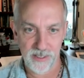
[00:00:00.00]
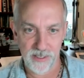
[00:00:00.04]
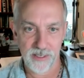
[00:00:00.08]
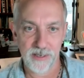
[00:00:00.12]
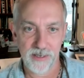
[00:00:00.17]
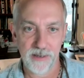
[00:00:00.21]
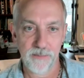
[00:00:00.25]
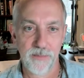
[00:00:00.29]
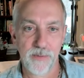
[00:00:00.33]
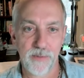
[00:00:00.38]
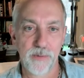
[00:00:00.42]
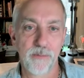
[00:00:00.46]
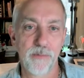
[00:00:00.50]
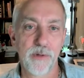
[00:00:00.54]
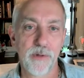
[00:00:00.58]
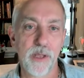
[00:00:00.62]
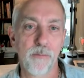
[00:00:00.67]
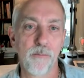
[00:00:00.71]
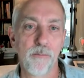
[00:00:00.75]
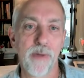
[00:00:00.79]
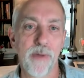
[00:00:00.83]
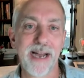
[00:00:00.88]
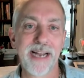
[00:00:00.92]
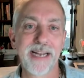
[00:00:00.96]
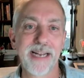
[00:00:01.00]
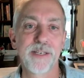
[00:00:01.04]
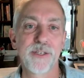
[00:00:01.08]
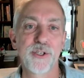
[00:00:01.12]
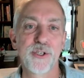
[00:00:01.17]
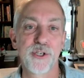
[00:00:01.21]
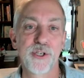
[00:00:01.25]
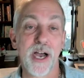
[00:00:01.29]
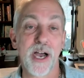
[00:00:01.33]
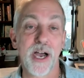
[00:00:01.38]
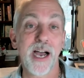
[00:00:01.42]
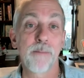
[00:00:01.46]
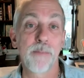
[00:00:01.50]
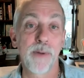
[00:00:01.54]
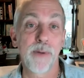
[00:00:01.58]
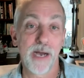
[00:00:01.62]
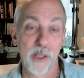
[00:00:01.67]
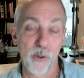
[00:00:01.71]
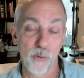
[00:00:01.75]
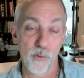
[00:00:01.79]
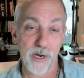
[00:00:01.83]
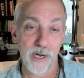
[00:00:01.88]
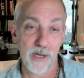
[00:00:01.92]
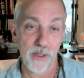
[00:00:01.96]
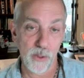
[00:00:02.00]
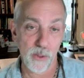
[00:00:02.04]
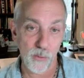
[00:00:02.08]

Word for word: Um, my job, by the way,